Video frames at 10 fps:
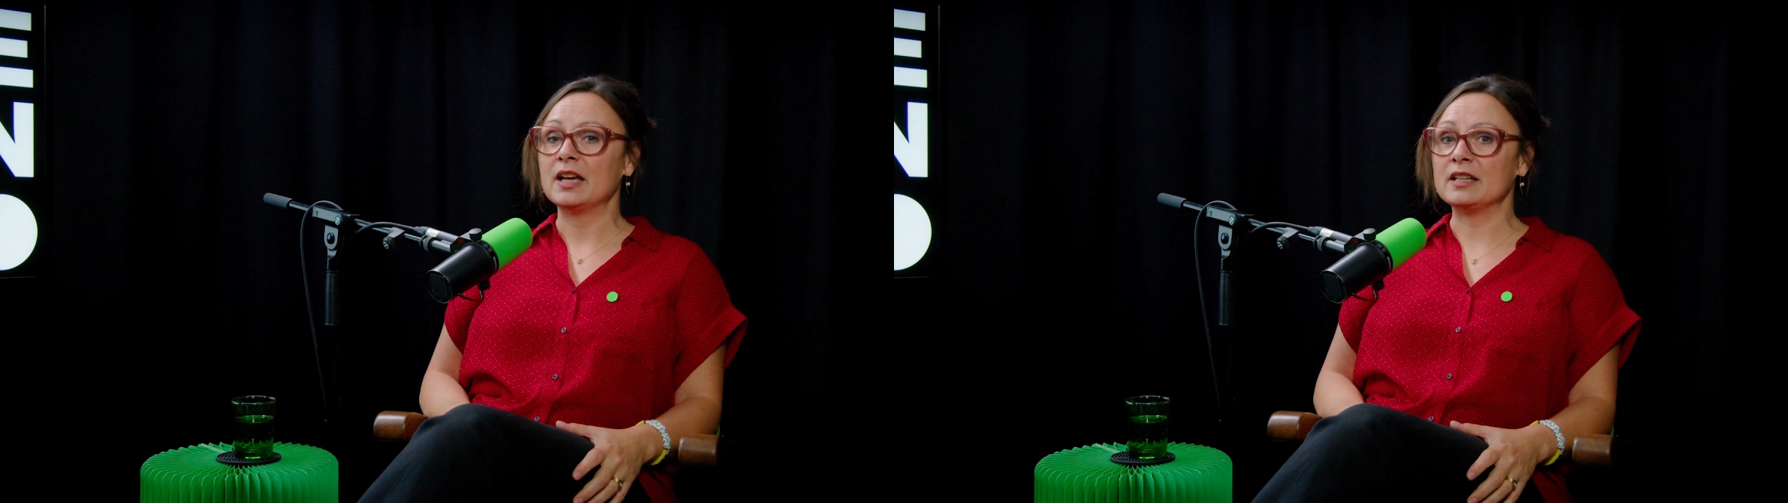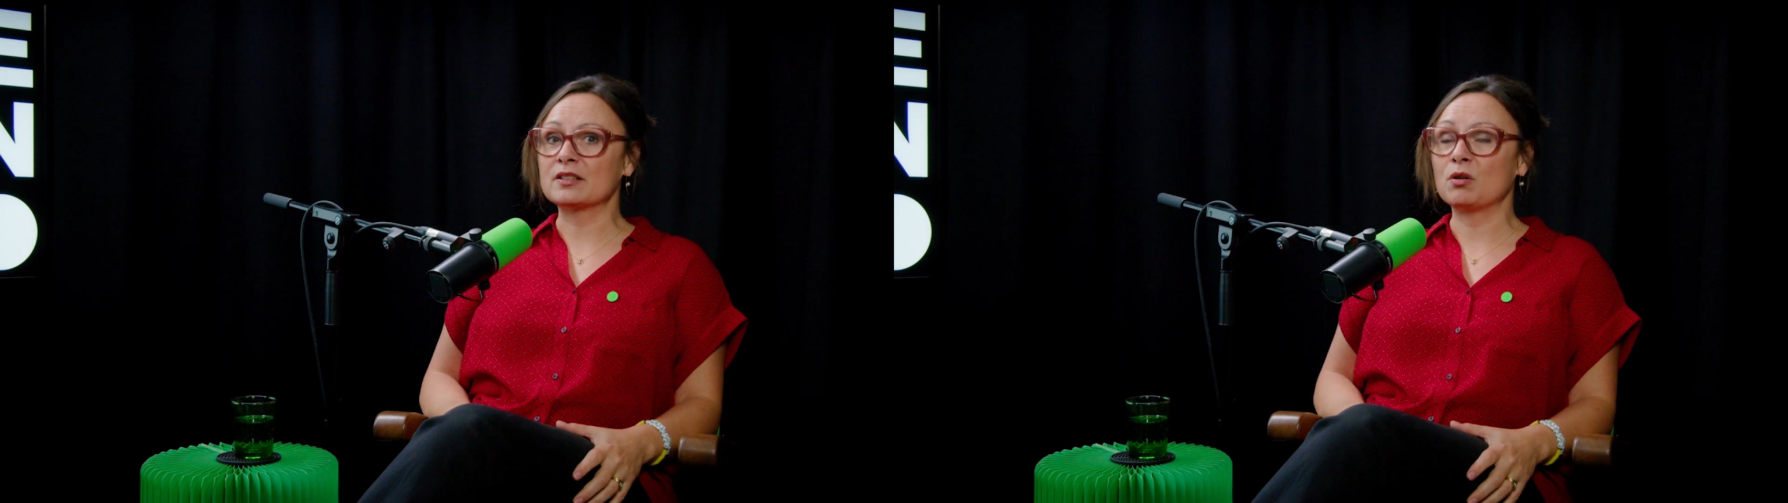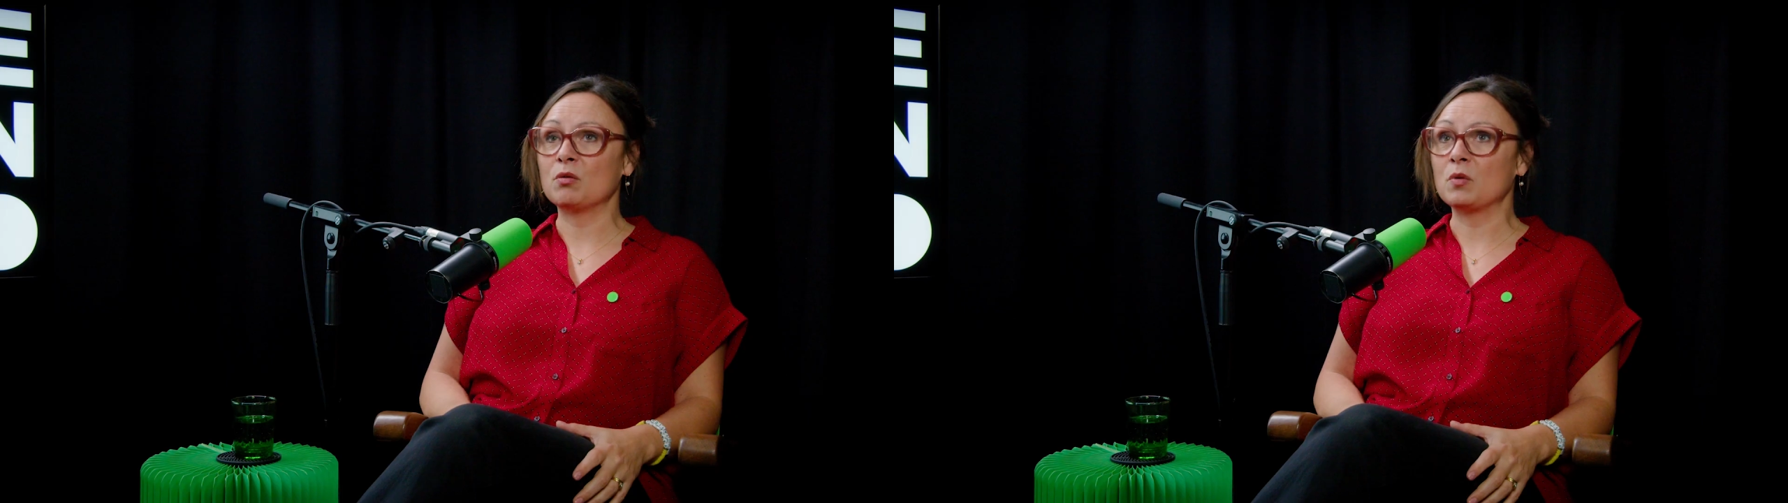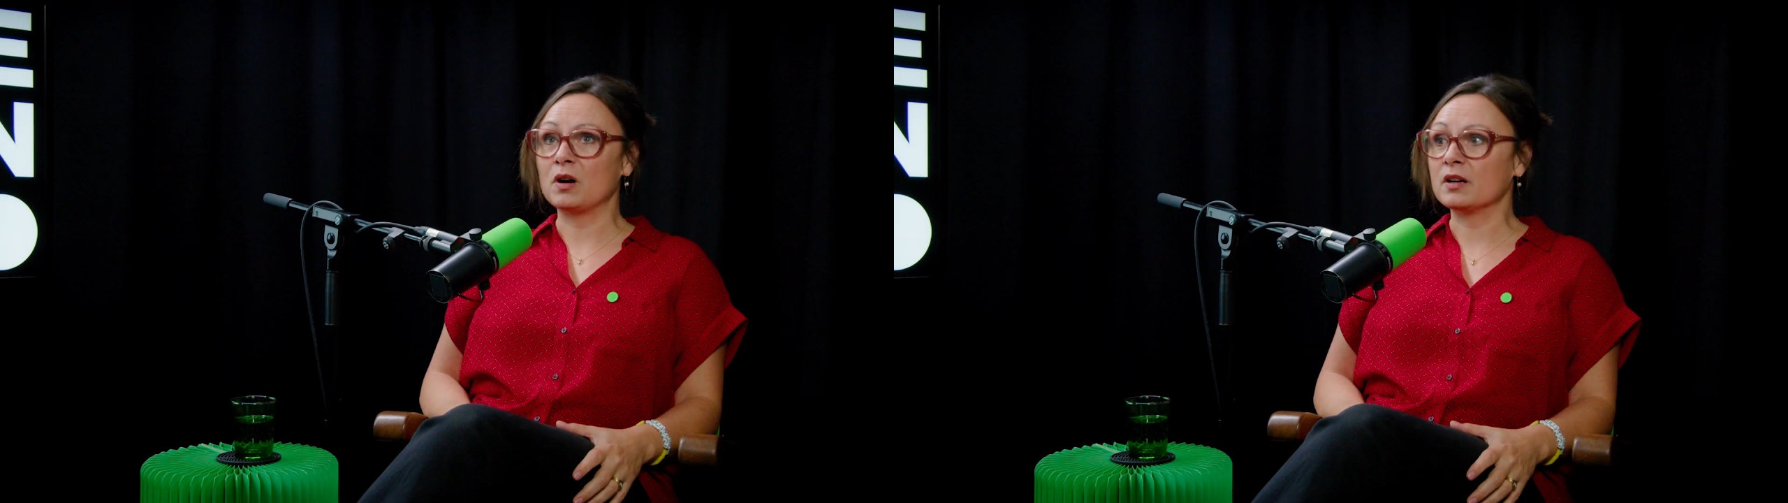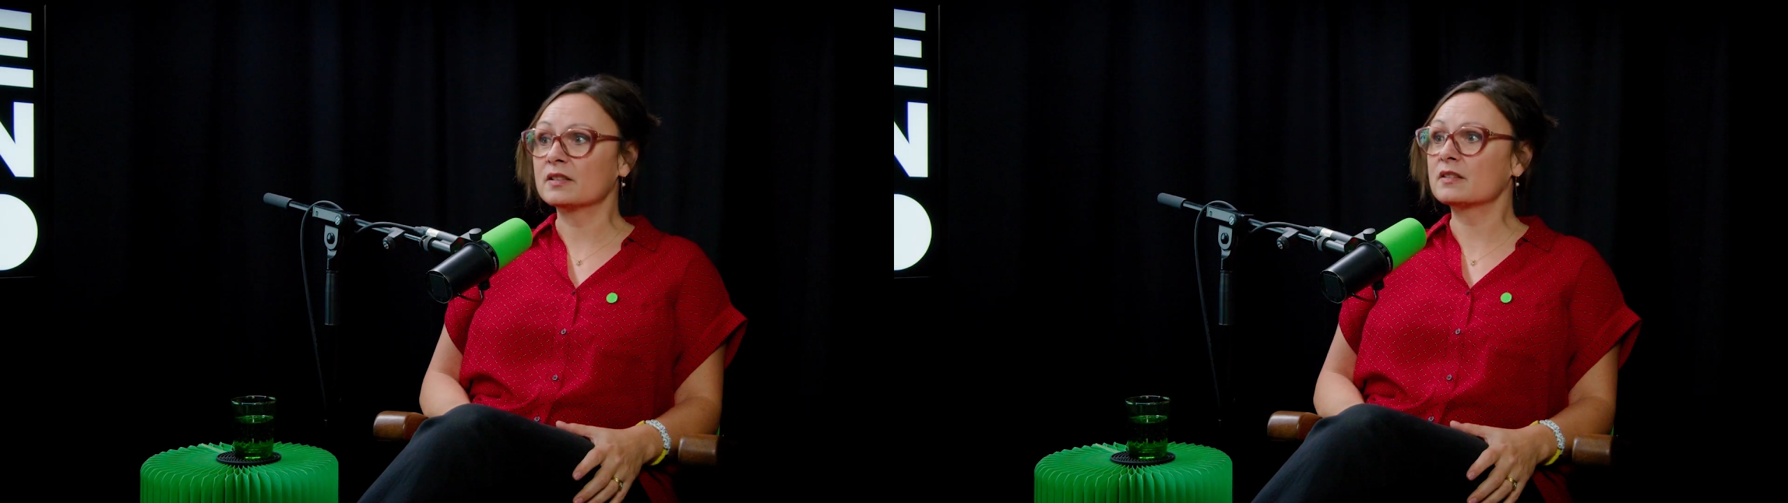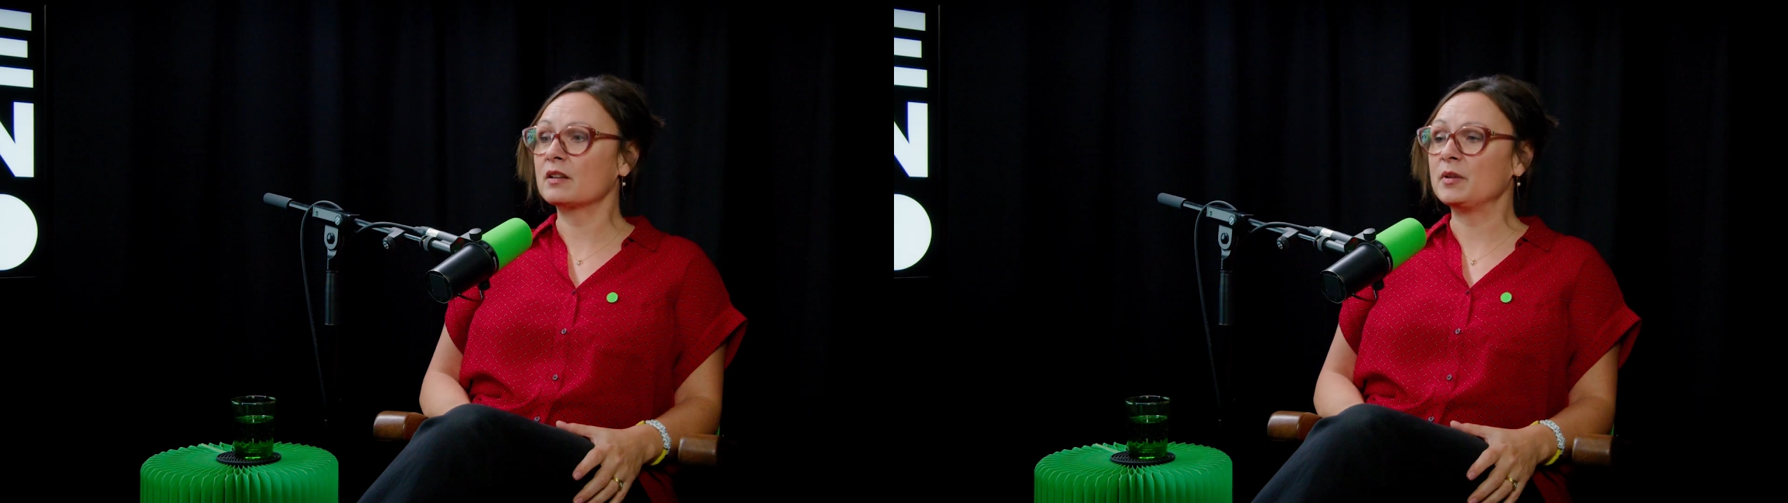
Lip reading: It's got worse.